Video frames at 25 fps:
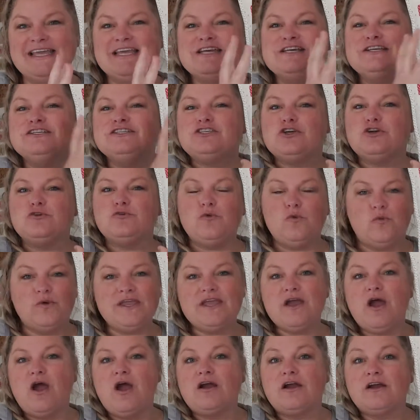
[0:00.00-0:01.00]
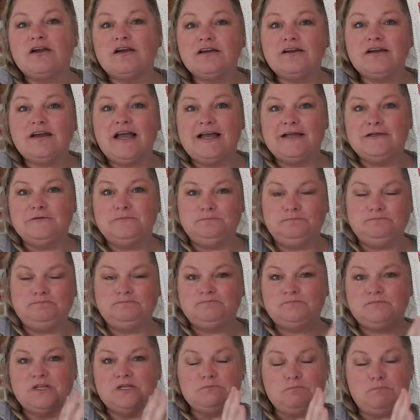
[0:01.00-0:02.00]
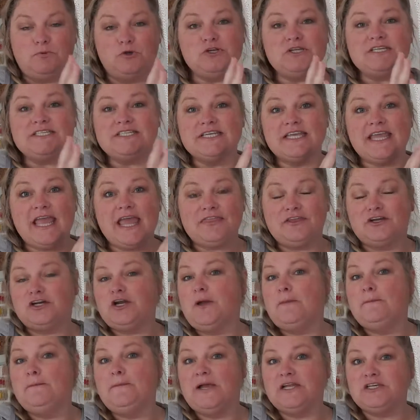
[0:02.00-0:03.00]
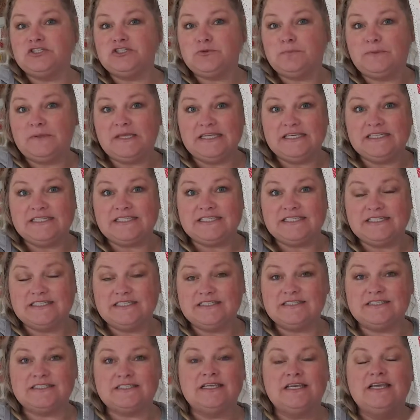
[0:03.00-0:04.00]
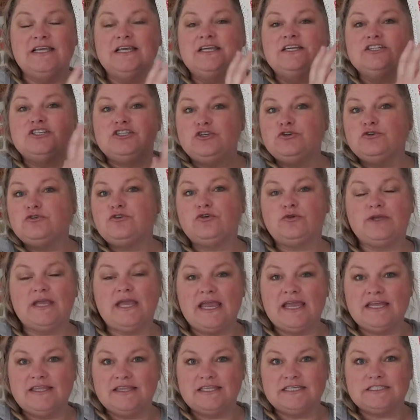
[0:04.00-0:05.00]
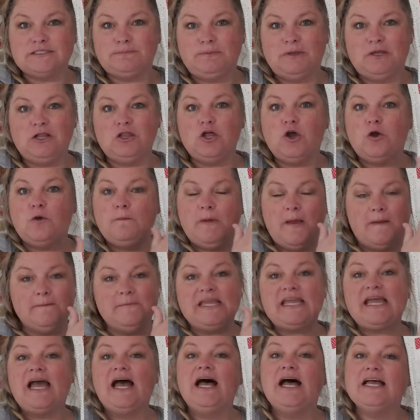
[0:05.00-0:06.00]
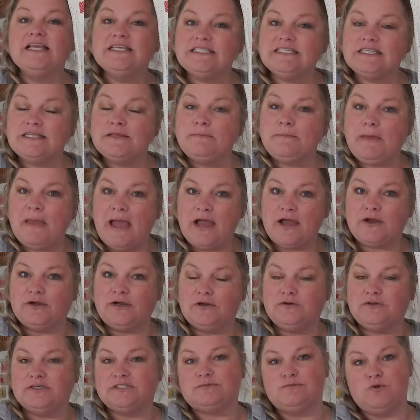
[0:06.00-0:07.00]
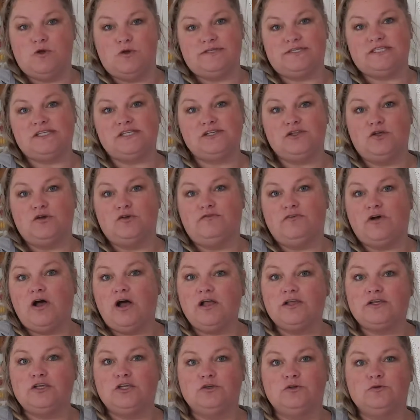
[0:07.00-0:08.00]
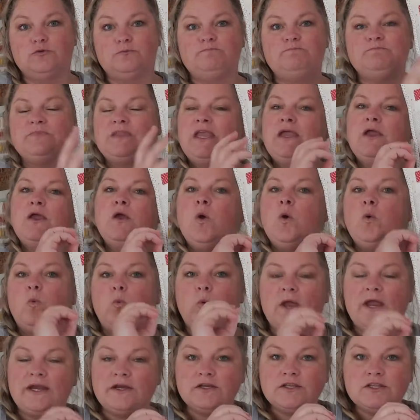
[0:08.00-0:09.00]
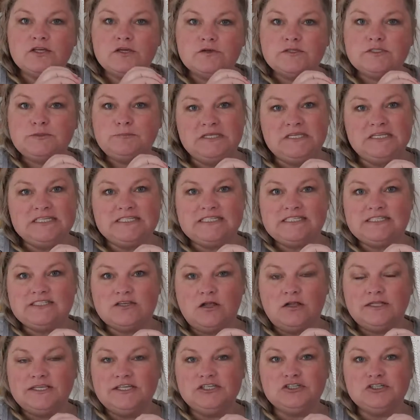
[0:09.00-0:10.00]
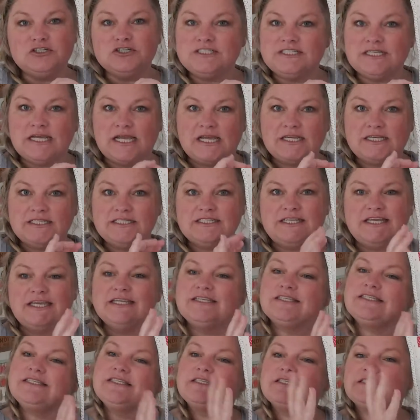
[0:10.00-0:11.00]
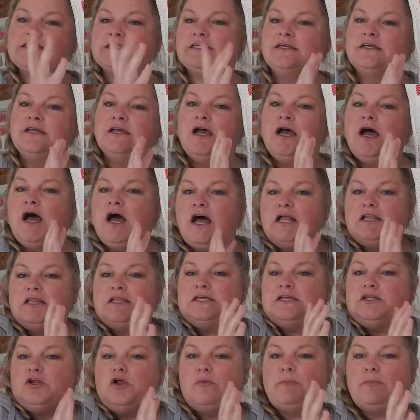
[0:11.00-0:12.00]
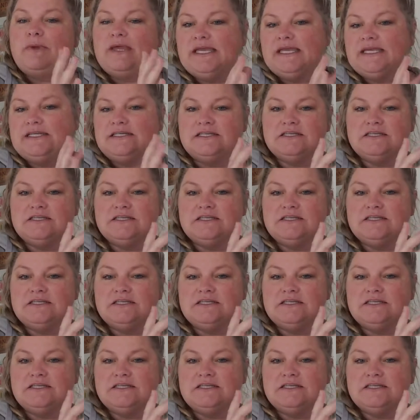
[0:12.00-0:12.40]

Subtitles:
So we are putting together a bunch of pieces to create this pillow, but because the background is mostly low volume, where those pieces all intersect gets a little bit,